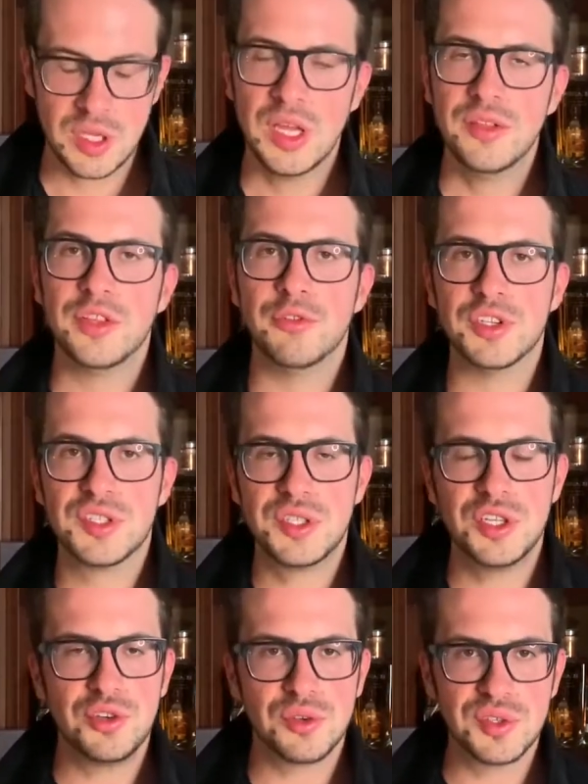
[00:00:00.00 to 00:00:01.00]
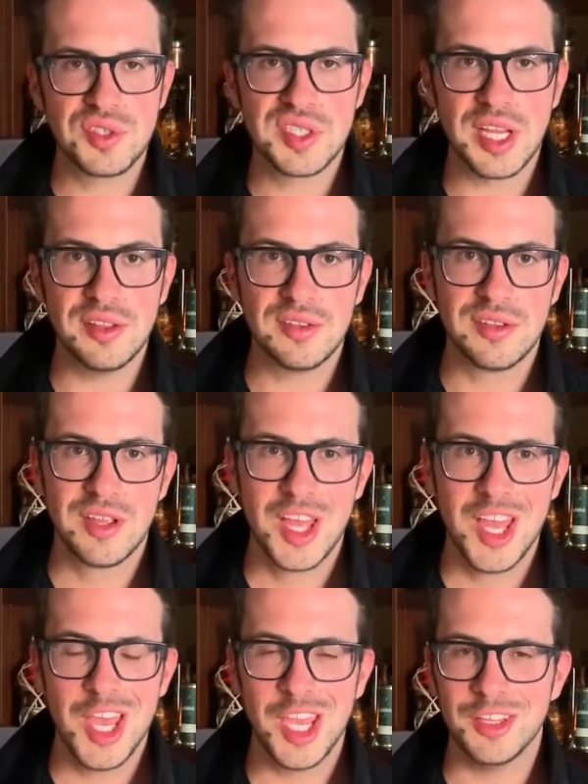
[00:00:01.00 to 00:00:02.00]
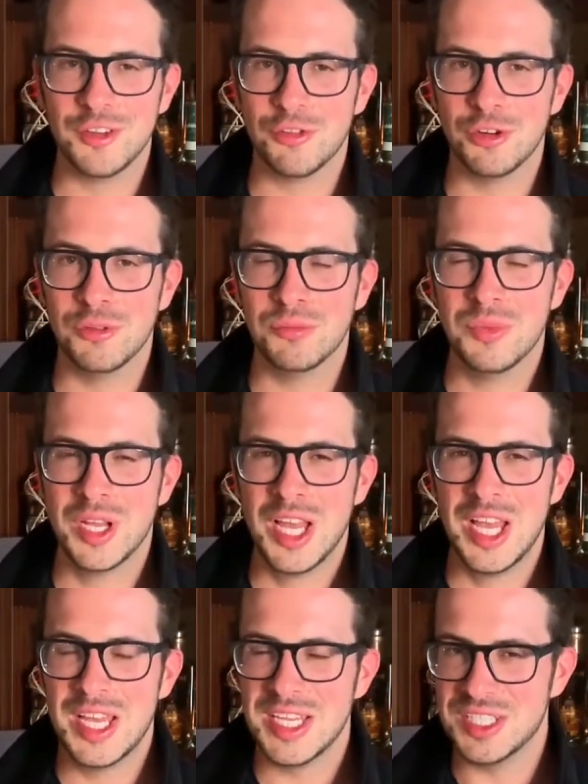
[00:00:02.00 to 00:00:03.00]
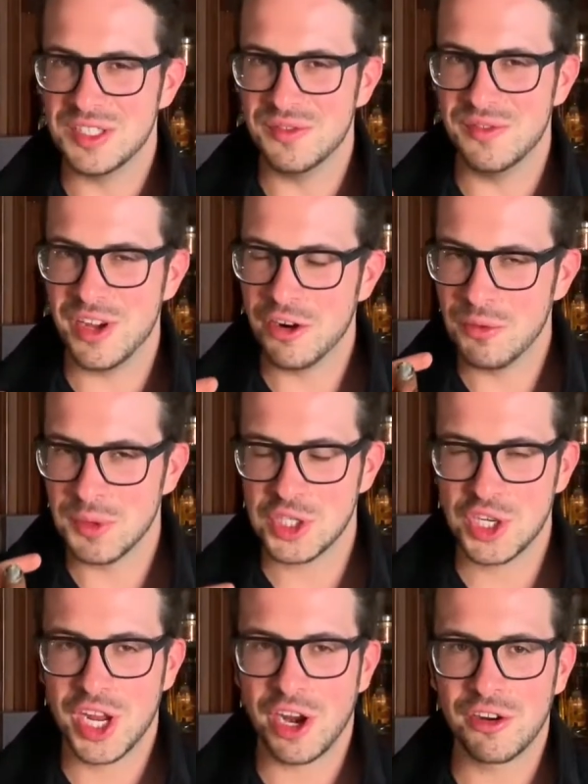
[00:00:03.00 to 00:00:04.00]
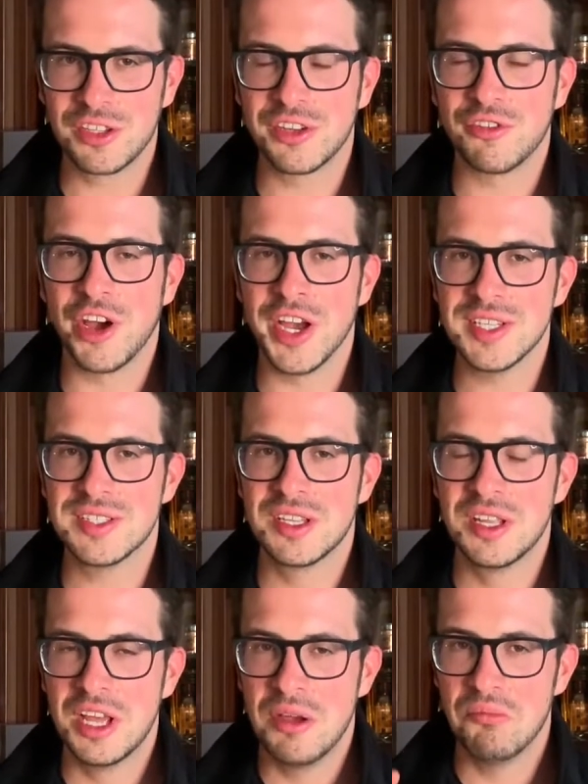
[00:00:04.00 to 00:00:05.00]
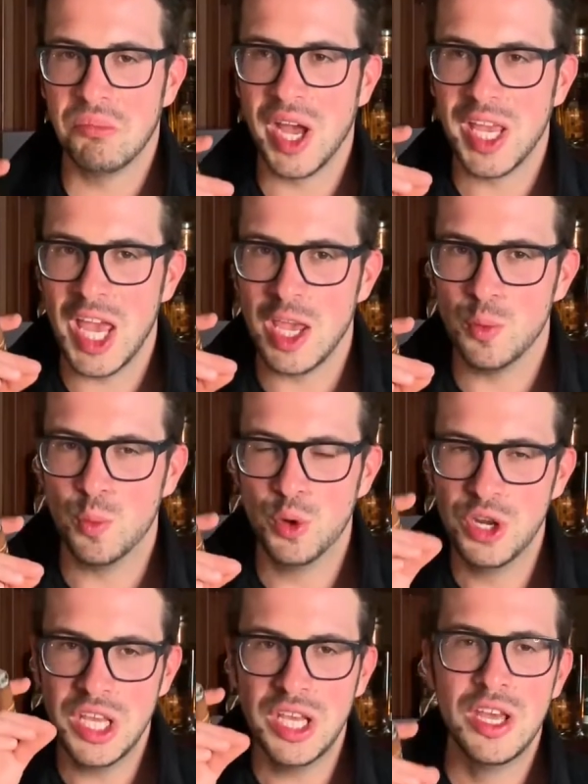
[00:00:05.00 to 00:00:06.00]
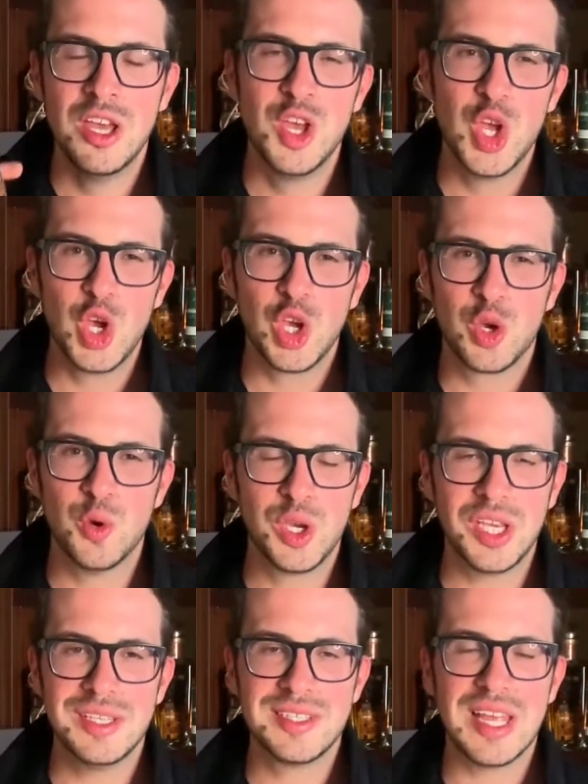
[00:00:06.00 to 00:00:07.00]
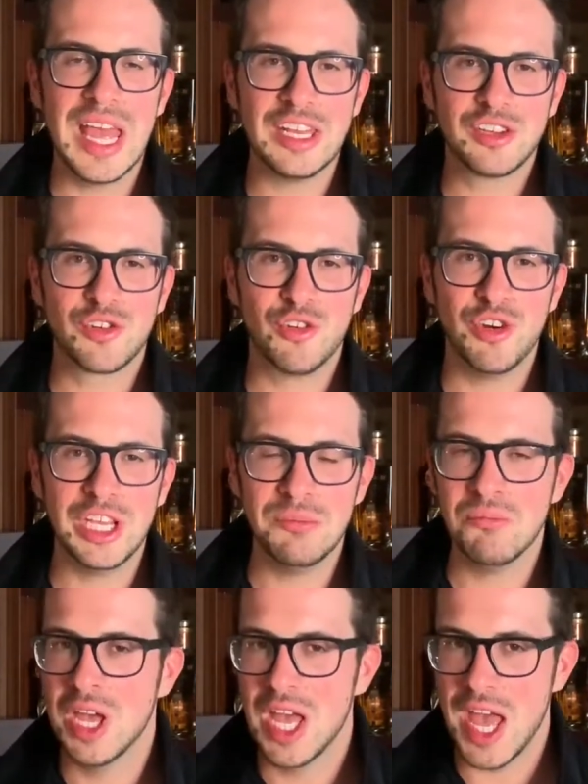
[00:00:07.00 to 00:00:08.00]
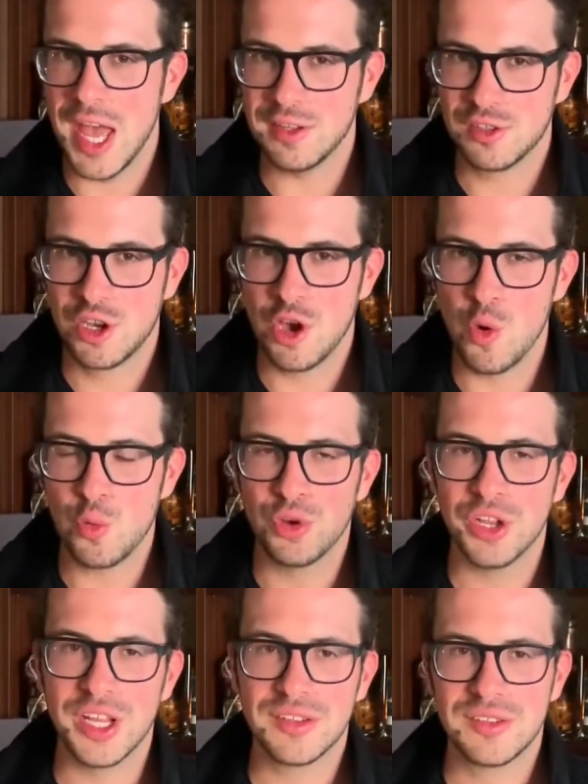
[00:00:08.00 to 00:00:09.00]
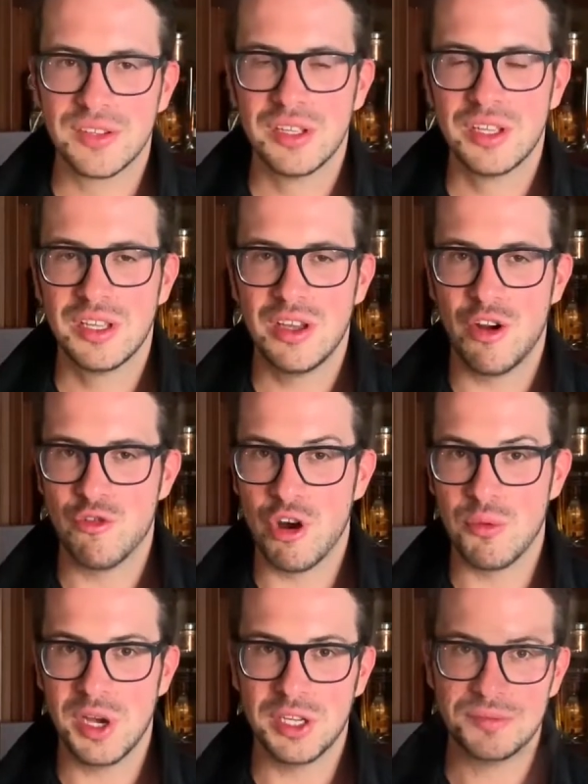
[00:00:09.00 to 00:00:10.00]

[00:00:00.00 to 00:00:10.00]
The residual scent in the room is very much characterized by a woody, cookies and cream and coconut aroma.